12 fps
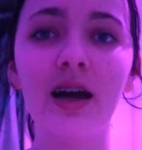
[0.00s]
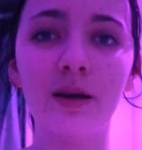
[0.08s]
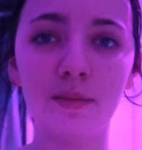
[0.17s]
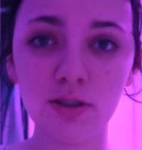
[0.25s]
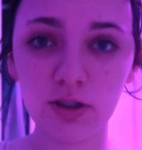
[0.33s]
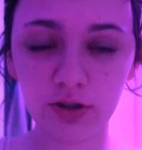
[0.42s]

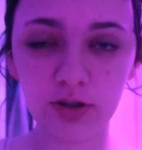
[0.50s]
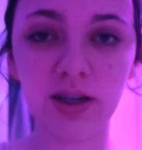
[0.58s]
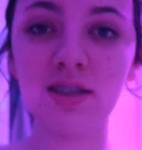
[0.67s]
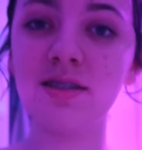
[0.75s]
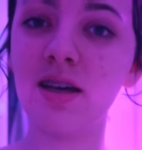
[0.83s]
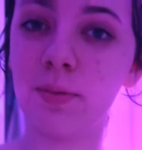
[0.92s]
I miss you
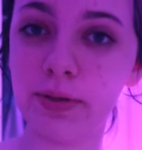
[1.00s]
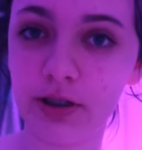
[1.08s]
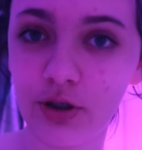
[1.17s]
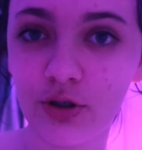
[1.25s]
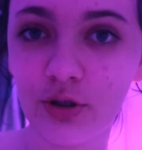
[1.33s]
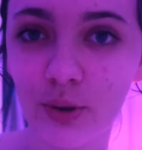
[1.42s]
guys. I
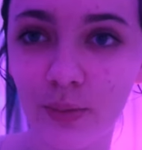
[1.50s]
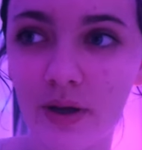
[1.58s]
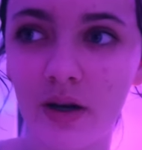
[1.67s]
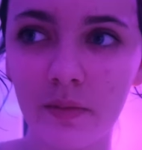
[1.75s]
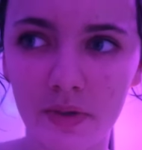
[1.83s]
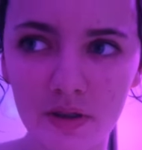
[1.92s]
miss YouTube,
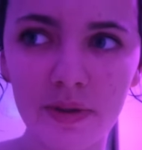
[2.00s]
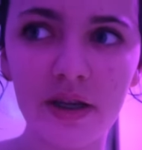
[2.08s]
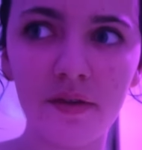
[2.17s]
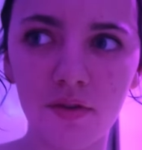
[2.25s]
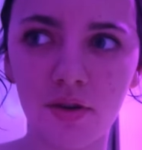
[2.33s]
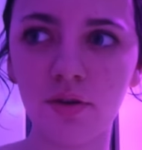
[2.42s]
and I miss
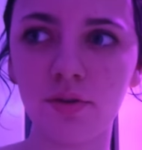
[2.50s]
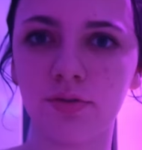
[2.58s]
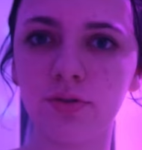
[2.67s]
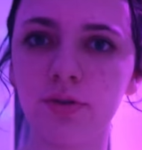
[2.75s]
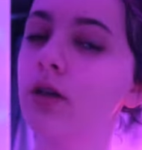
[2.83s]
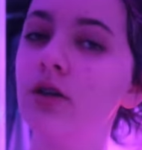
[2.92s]
making
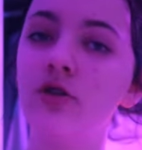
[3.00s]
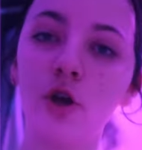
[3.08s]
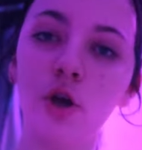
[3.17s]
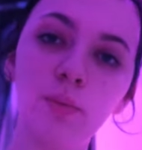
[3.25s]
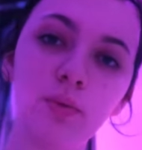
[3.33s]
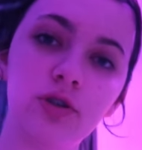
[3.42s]
videos.
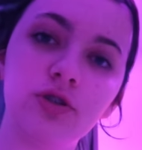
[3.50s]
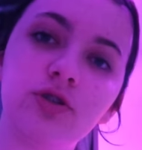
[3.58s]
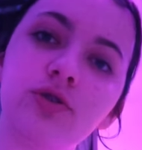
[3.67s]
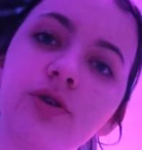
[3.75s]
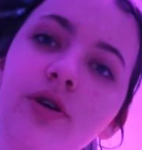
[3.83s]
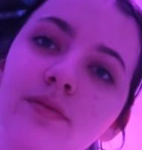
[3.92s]
So I hope you
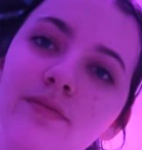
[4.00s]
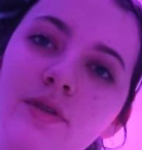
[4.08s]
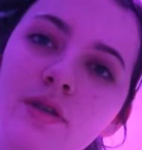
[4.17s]
enjoyed.